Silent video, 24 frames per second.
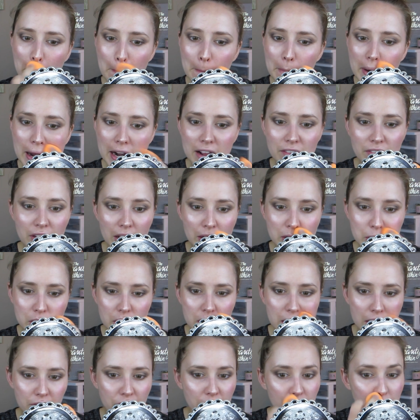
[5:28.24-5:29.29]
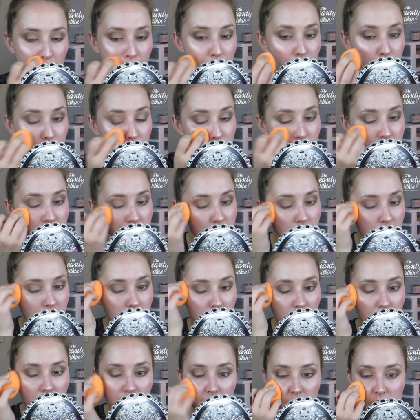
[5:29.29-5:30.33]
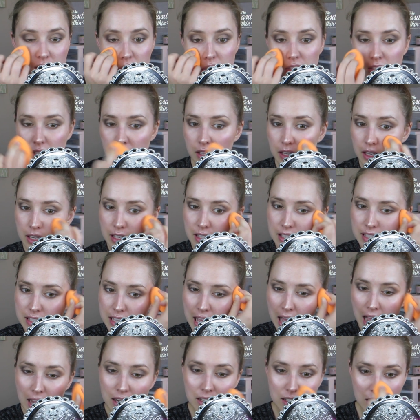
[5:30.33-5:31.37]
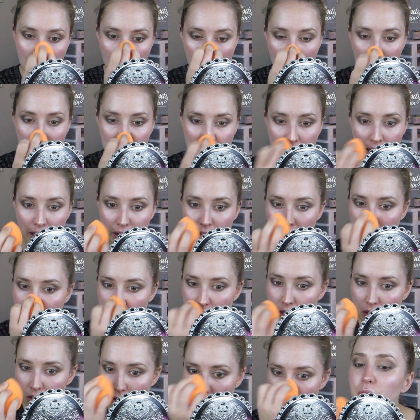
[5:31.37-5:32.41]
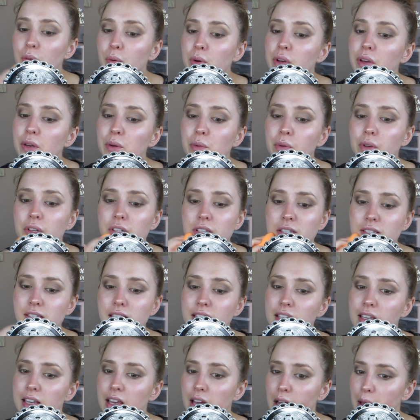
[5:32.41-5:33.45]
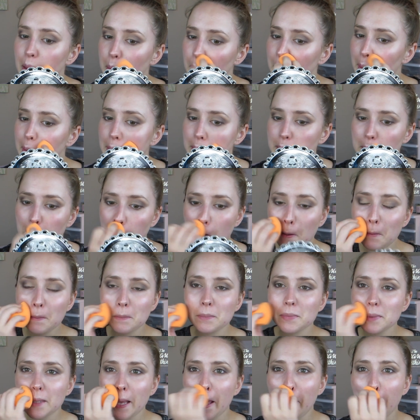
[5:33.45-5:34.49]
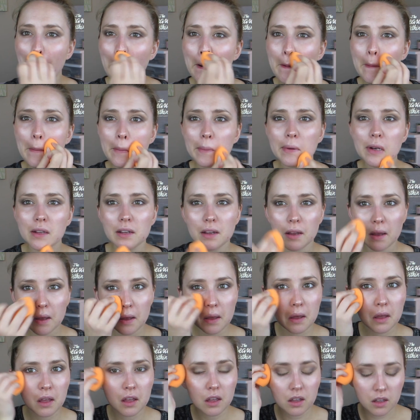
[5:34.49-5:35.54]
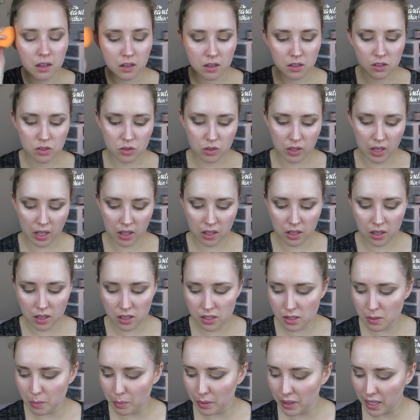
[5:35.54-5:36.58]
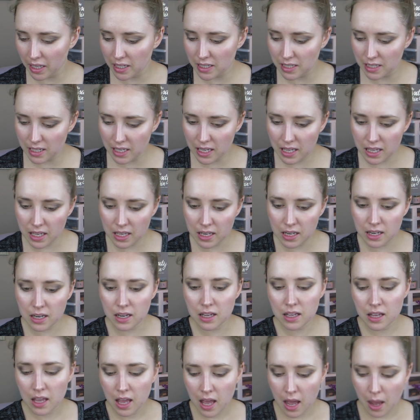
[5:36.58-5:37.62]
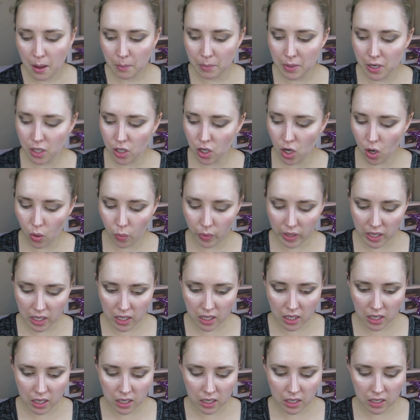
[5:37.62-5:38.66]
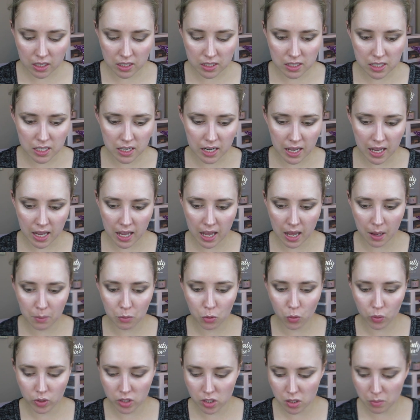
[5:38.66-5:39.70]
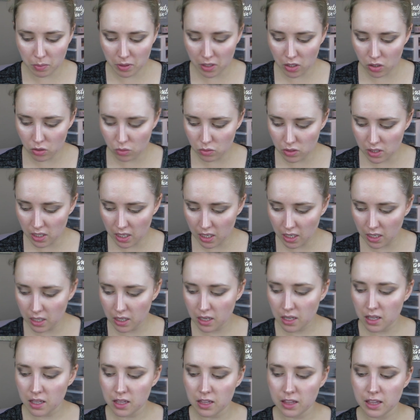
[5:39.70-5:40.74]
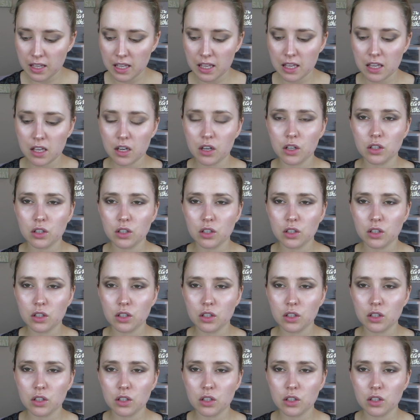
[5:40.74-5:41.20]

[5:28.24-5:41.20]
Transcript: but I've actually never used this exact highlighter. We will see how this comes out. So now that it's blended in, I'm gonna go in, and today I'm going to be using the